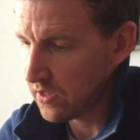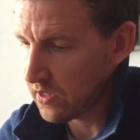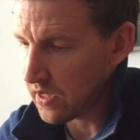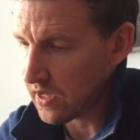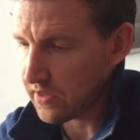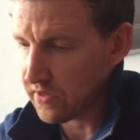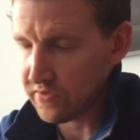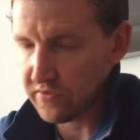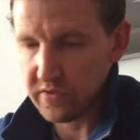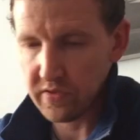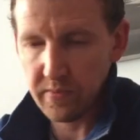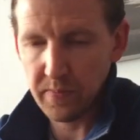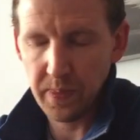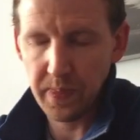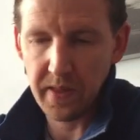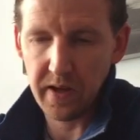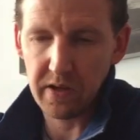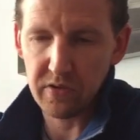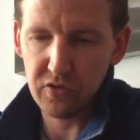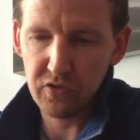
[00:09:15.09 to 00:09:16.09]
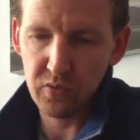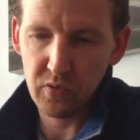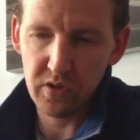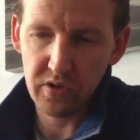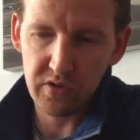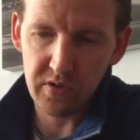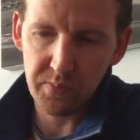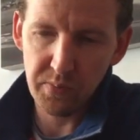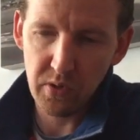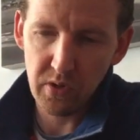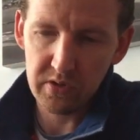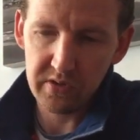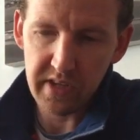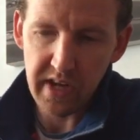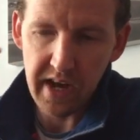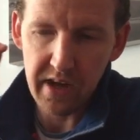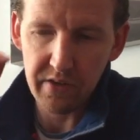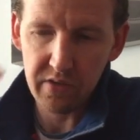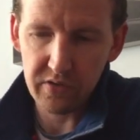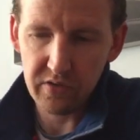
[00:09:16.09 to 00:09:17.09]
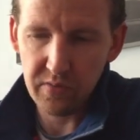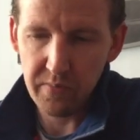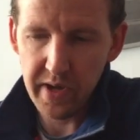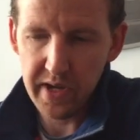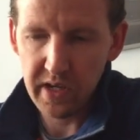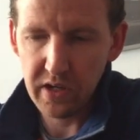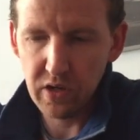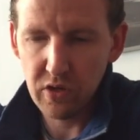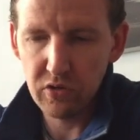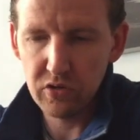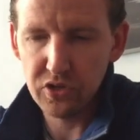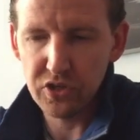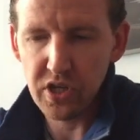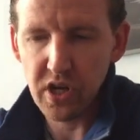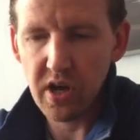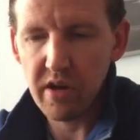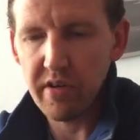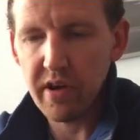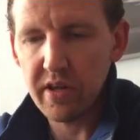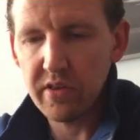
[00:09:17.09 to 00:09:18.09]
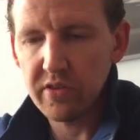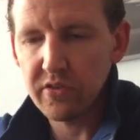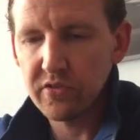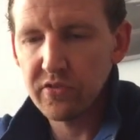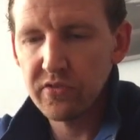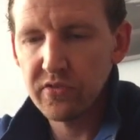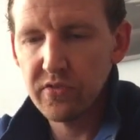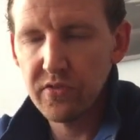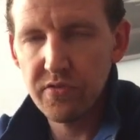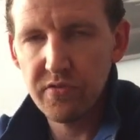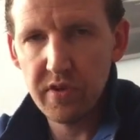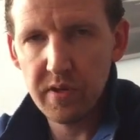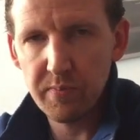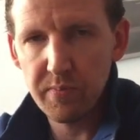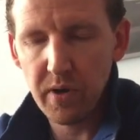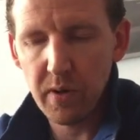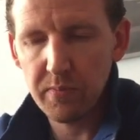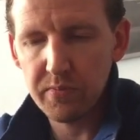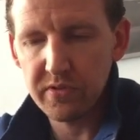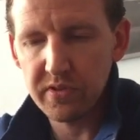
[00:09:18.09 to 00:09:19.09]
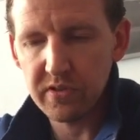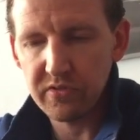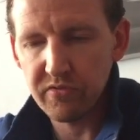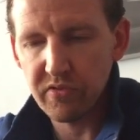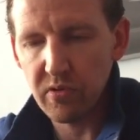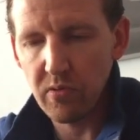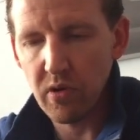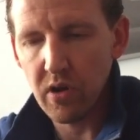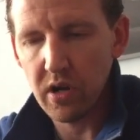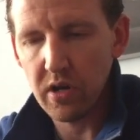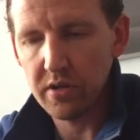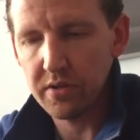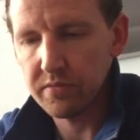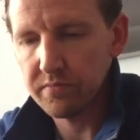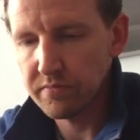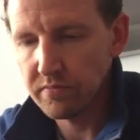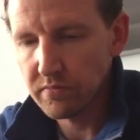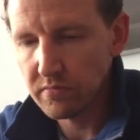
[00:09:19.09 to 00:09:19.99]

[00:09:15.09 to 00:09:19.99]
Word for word: yeah there's I just wanted to point out that to make a good gyro there's three properties required